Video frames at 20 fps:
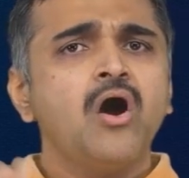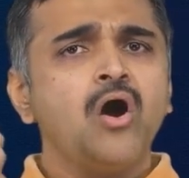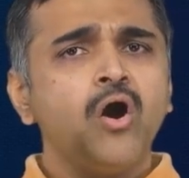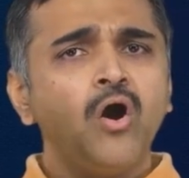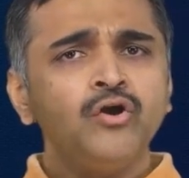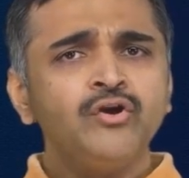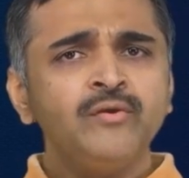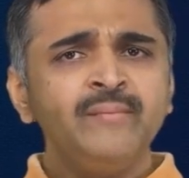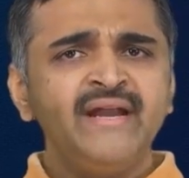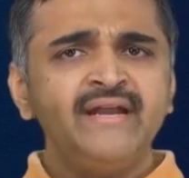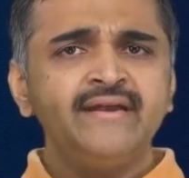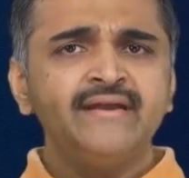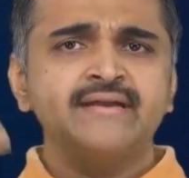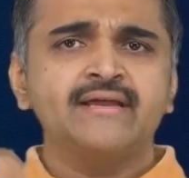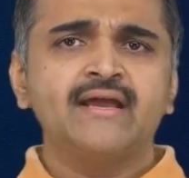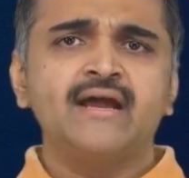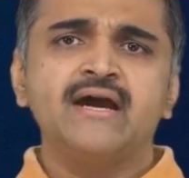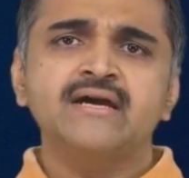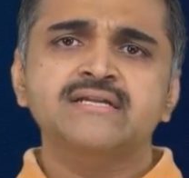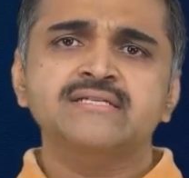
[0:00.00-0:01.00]

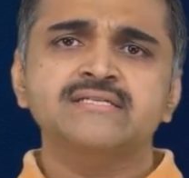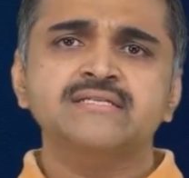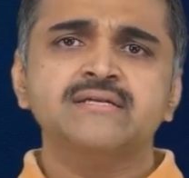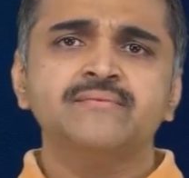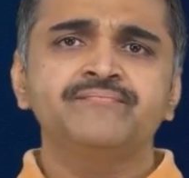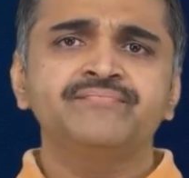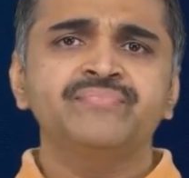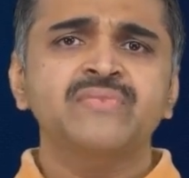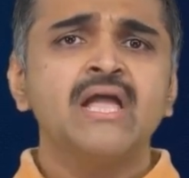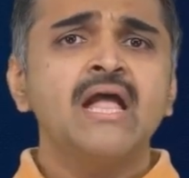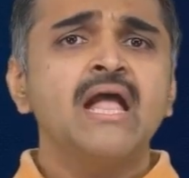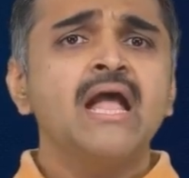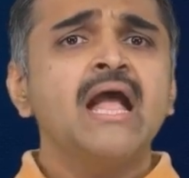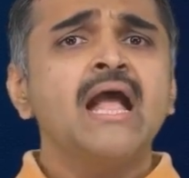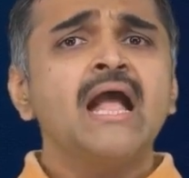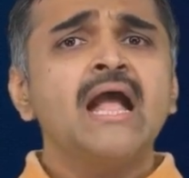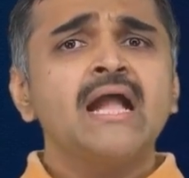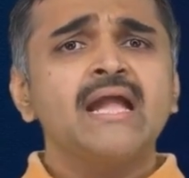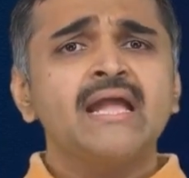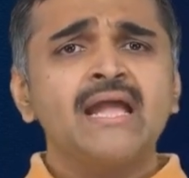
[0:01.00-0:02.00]
Automated cars
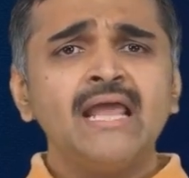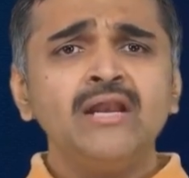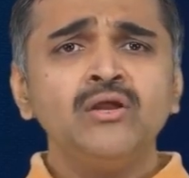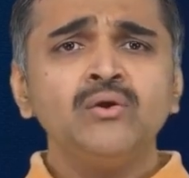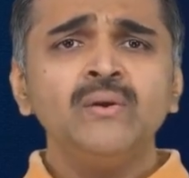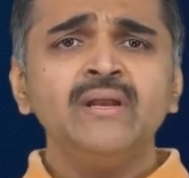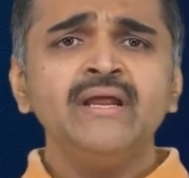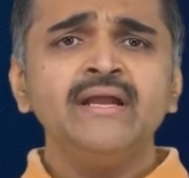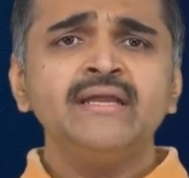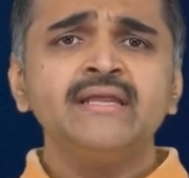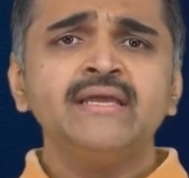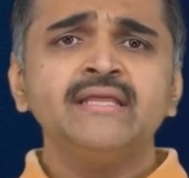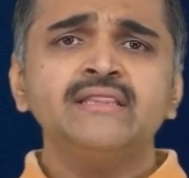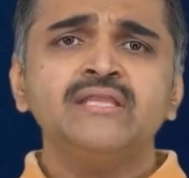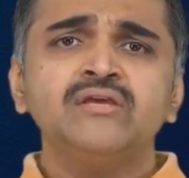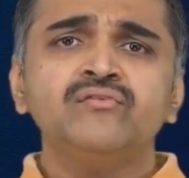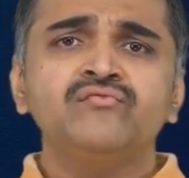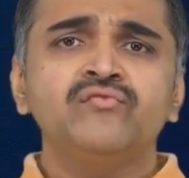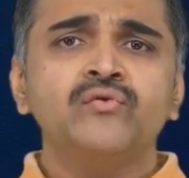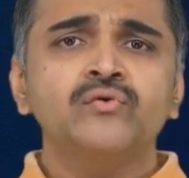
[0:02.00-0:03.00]
calculating
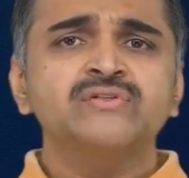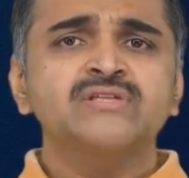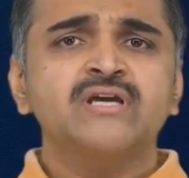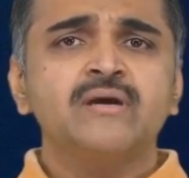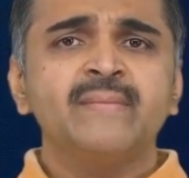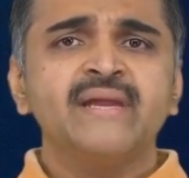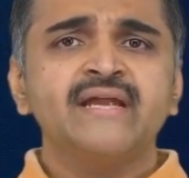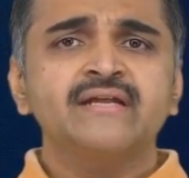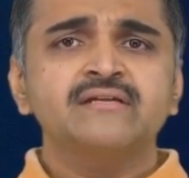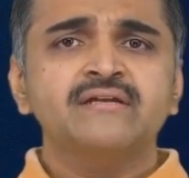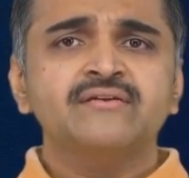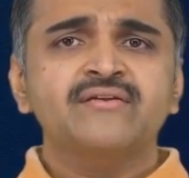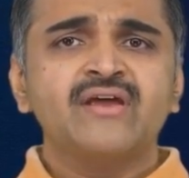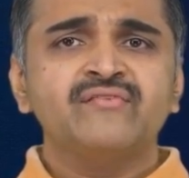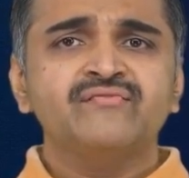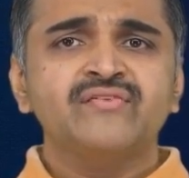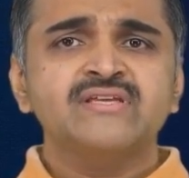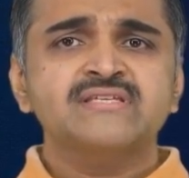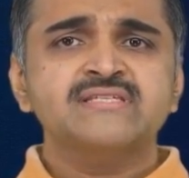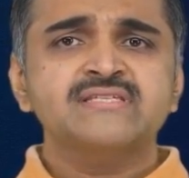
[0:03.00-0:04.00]
the forthcoming
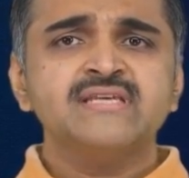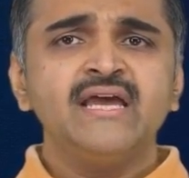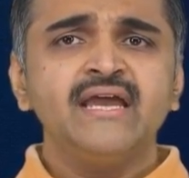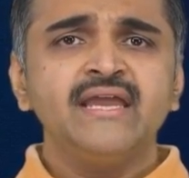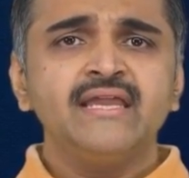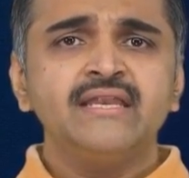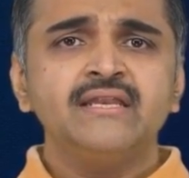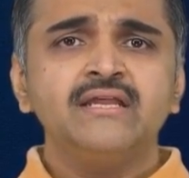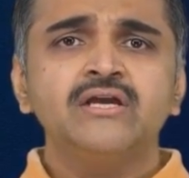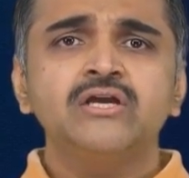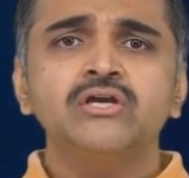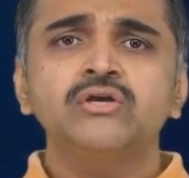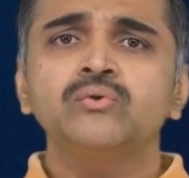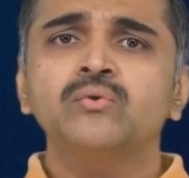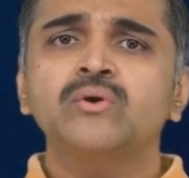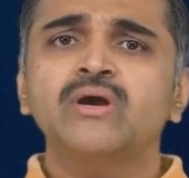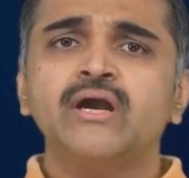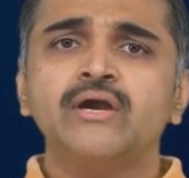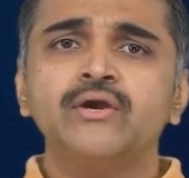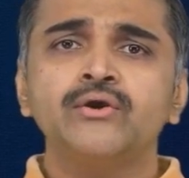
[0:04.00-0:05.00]
traffic sign to
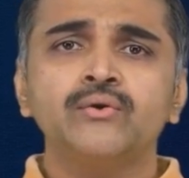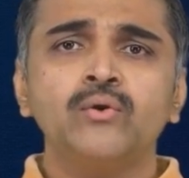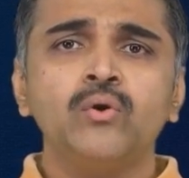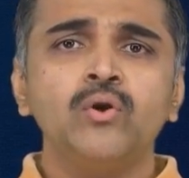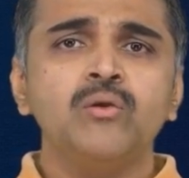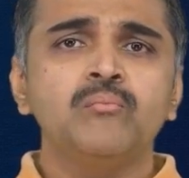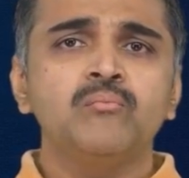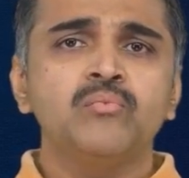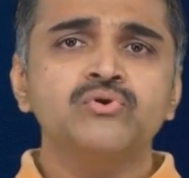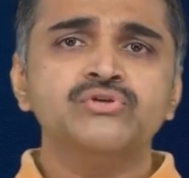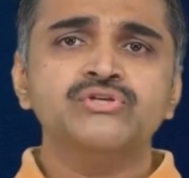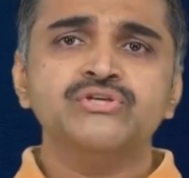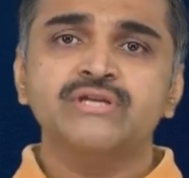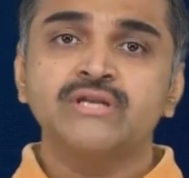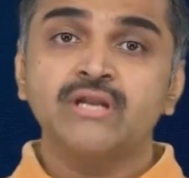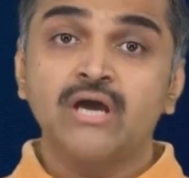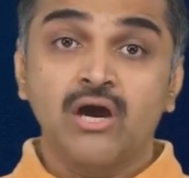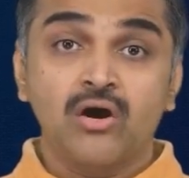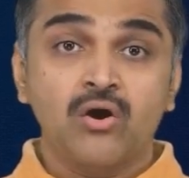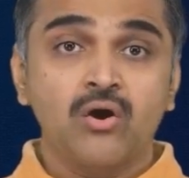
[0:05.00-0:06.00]
control
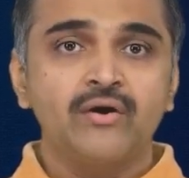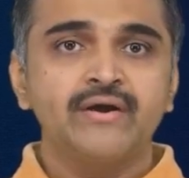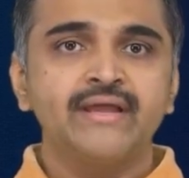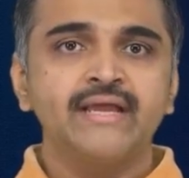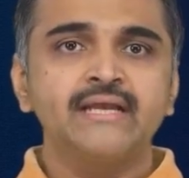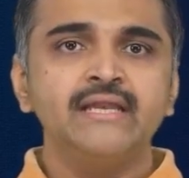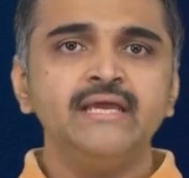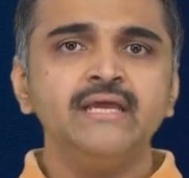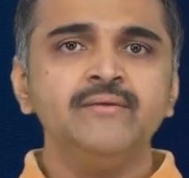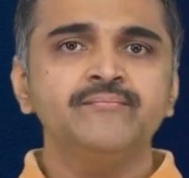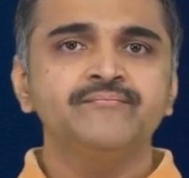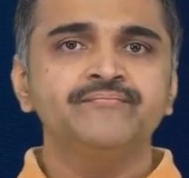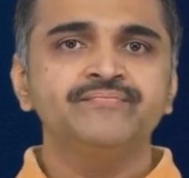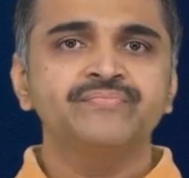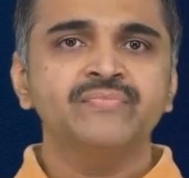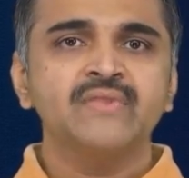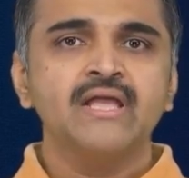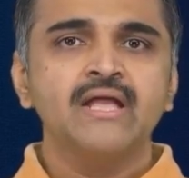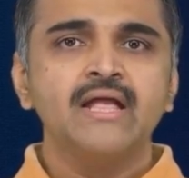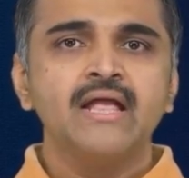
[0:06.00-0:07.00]
motion accordingly,
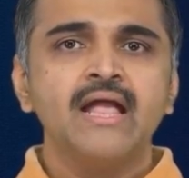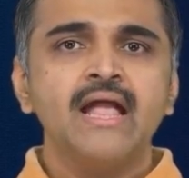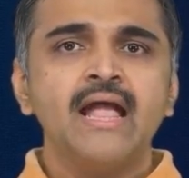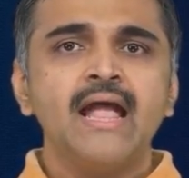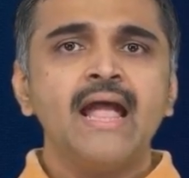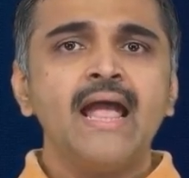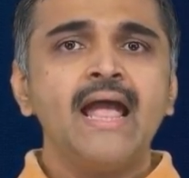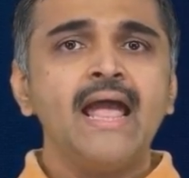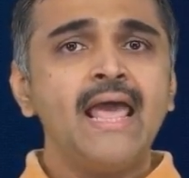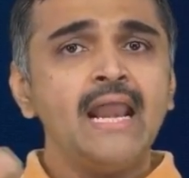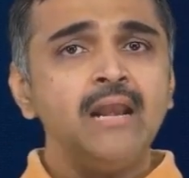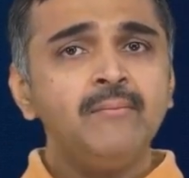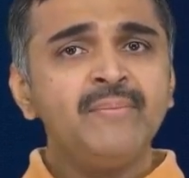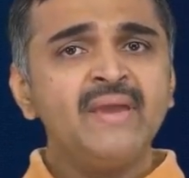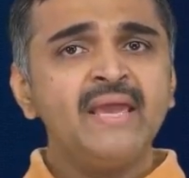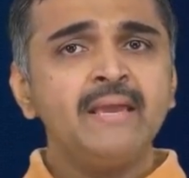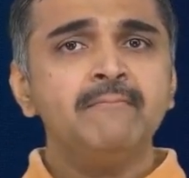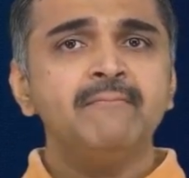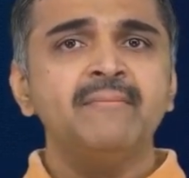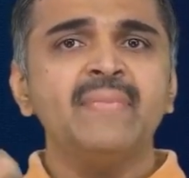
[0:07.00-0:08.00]

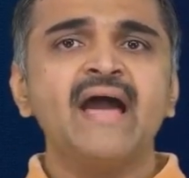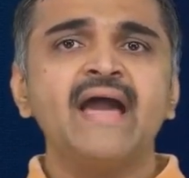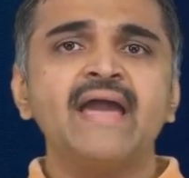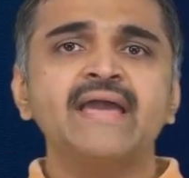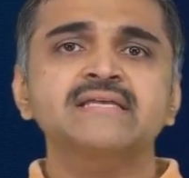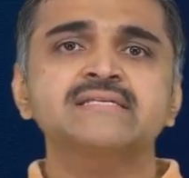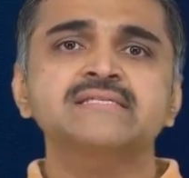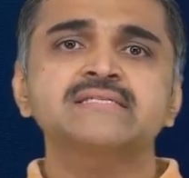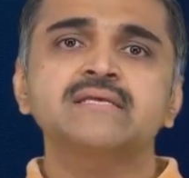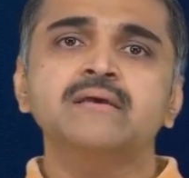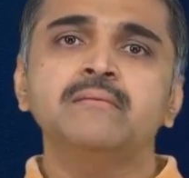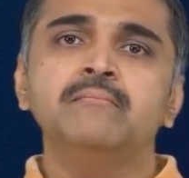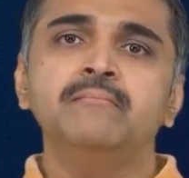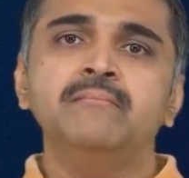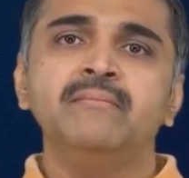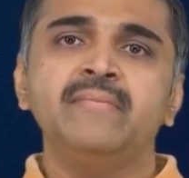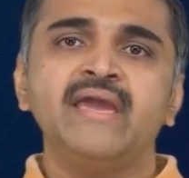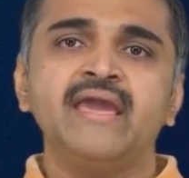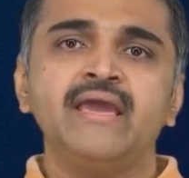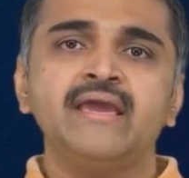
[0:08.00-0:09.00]
helping banks
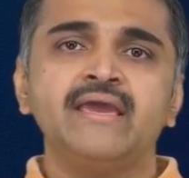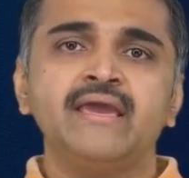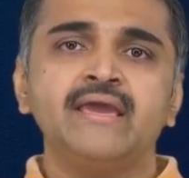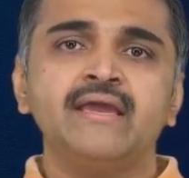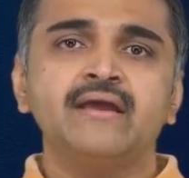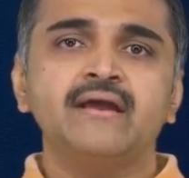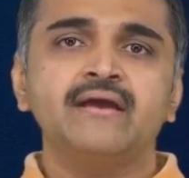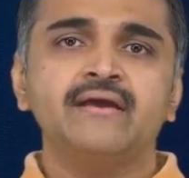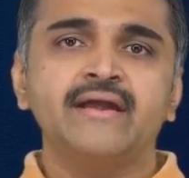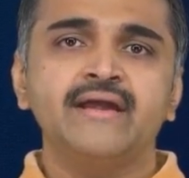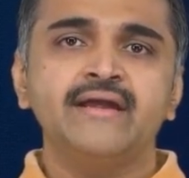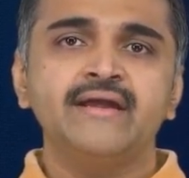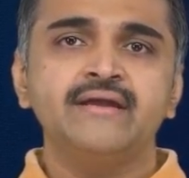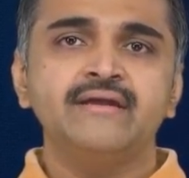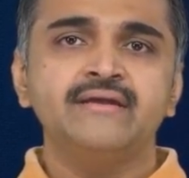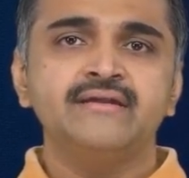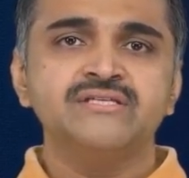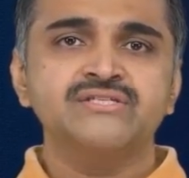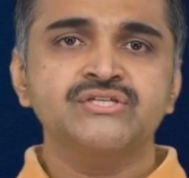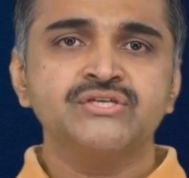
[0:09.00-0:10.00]
making
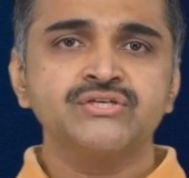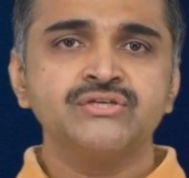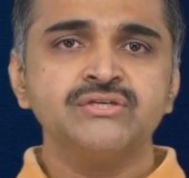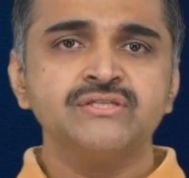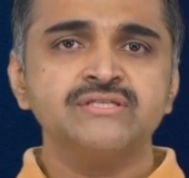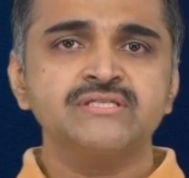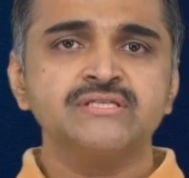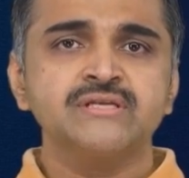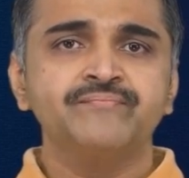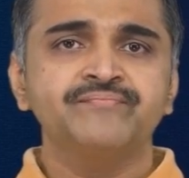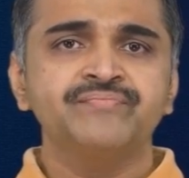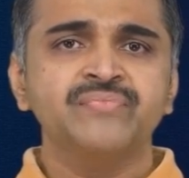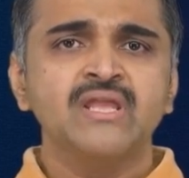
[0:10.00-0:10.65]
credit decisions,